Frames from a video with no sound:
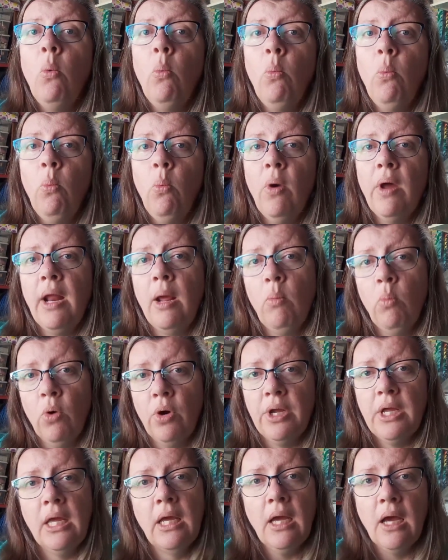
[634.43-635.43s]
what I'm
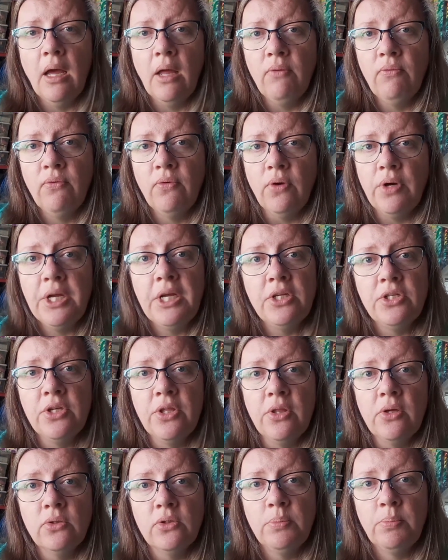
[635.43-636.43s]
working on for each of
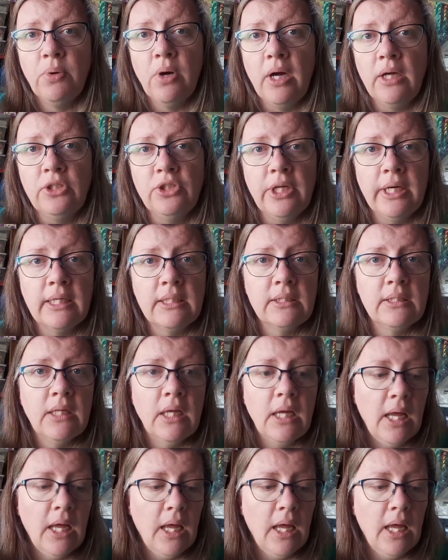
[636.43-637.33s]
those projects.